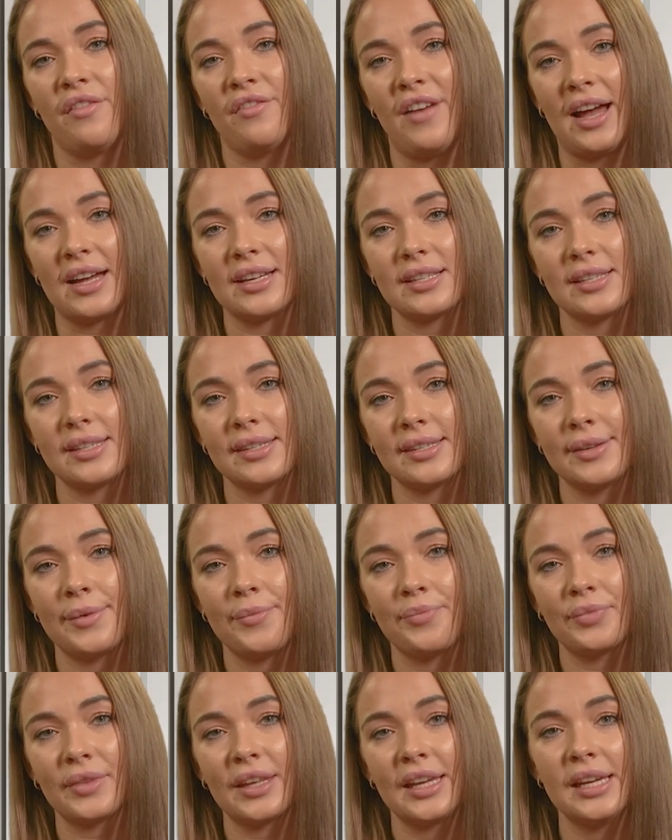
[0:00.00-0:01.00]
fats,
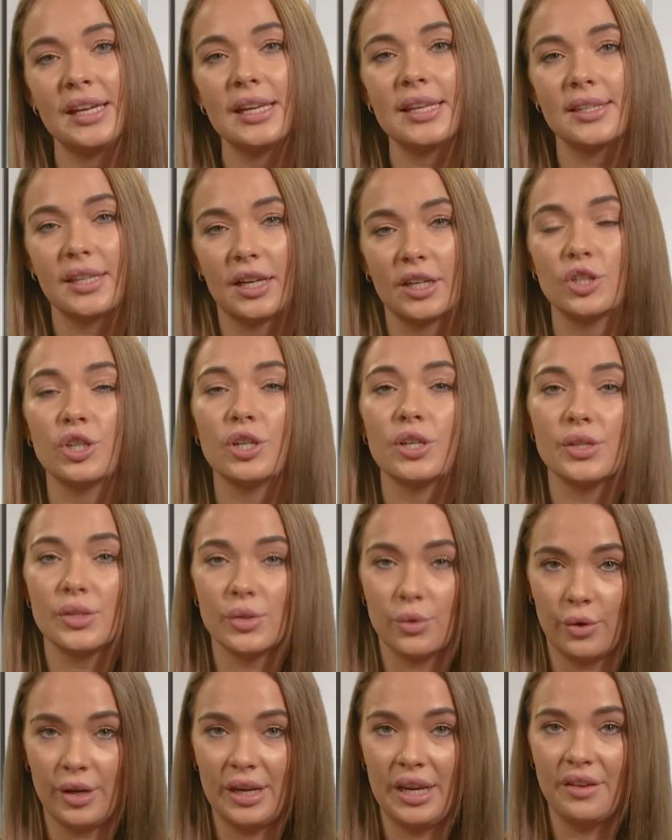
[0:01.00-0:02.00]
such as
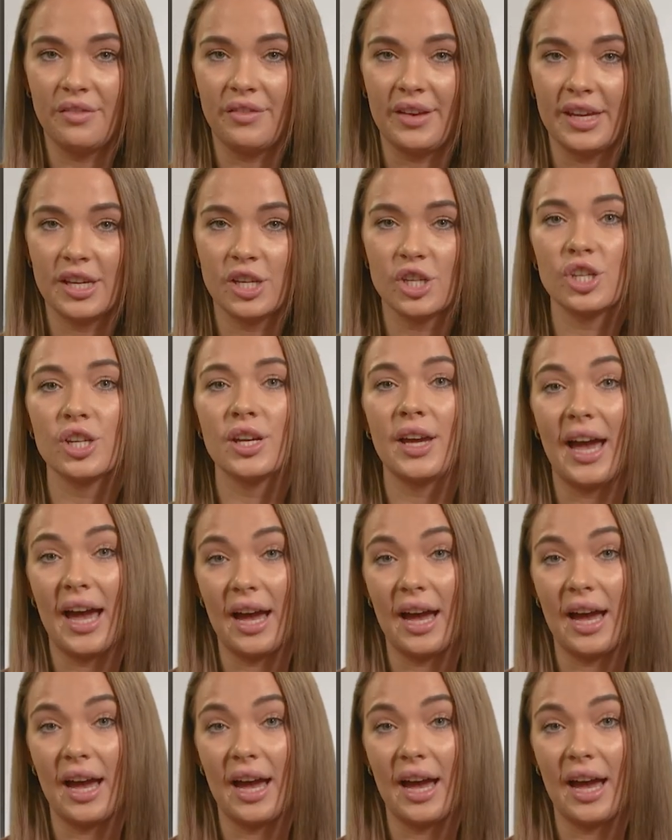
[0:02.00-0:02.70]
oily fish,